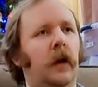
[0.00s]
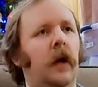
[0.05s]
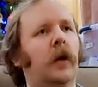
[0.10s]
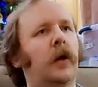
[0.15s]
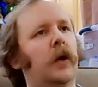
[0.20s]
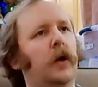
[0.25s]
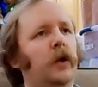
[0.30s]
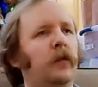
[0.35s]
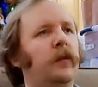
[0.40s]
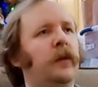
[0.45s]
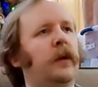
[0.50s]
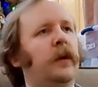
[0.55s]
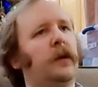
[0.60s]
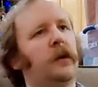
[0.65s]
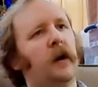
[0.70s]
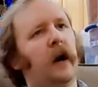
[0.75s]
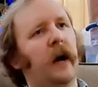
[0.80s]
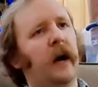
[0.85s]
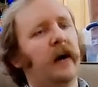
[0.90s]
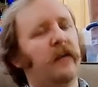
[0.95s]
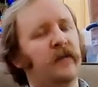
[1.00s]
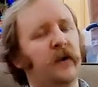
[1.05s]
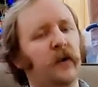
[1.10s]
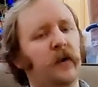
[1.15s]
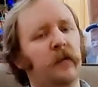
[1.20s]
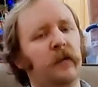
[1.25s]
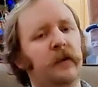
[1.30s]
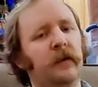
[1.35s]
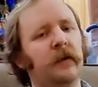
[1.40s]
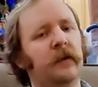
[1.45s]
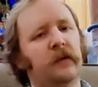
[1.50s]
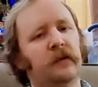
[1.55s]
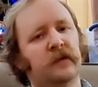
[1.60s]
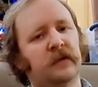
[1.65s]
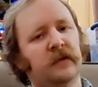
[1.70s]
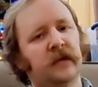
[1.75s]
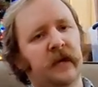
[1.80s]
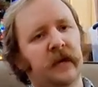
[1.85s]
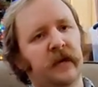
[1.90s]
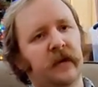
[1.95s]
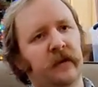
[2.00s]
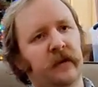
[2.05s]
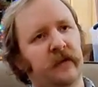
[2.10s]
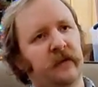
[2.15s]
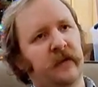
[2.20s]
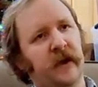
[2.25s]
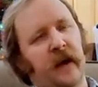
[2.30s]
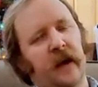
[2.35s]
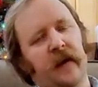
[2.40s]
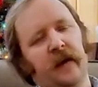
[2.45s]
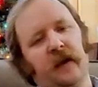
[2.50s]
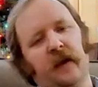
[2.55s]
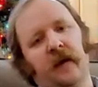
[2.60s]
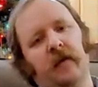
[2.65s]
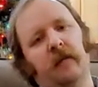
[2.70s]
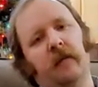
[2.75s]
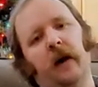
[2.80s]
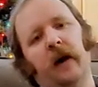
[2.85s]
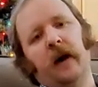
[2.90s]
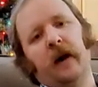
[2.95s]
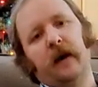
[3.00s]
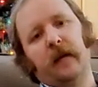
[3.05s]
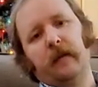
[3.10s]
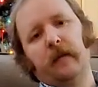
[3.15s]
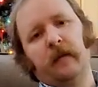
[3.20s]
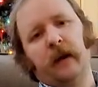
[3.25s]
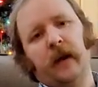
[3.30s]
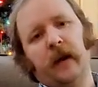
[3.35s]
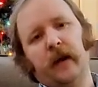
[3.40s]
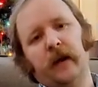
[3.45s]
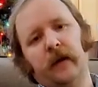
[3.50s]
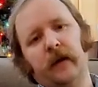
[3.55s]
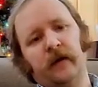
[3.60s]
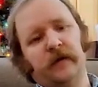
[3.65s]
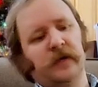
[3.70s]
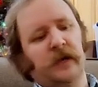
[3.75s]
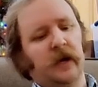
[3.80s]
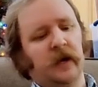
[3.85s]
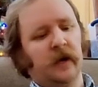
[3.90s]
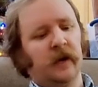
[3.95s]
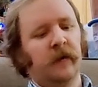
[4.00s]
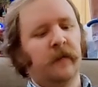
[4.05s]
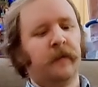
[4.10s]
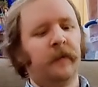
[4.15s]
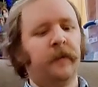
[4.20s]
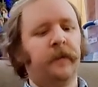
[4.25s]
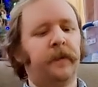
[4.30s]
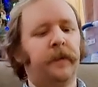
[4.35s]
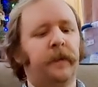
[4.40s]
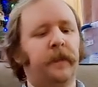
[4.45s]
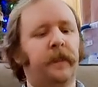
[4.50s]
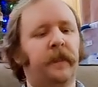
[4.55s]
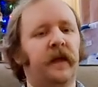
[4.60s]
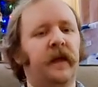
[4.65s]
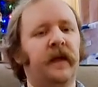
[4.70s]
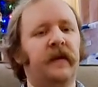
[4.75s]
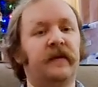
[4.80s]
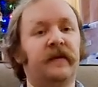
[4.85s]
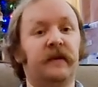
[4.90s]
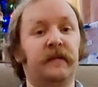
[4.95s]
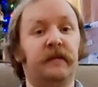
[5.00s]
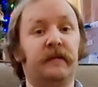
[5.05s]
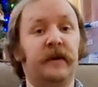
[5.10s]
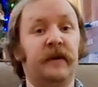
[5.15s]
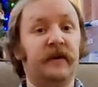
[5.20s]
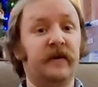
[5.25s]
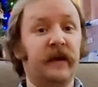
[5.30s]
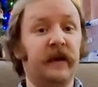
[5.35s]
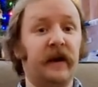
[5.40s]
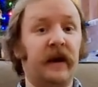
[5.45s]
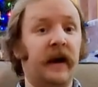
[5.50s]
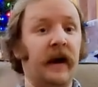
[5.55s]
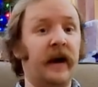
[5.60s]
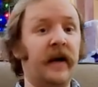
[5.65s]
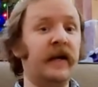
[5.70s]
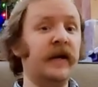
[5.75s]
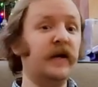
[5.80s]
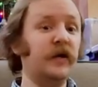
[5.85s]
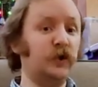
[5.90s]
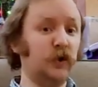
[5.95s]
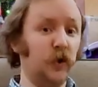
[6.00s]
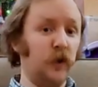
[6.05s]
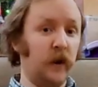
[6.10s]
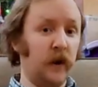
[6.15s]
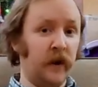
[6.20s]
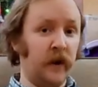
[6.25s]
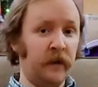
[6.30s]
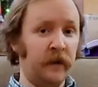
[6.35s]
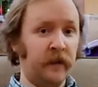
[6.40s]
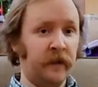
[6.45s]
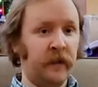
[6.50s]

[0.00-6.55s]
A good beer, I have no empirical standard of that in my mind or tongue. It is a beer that I enjoy.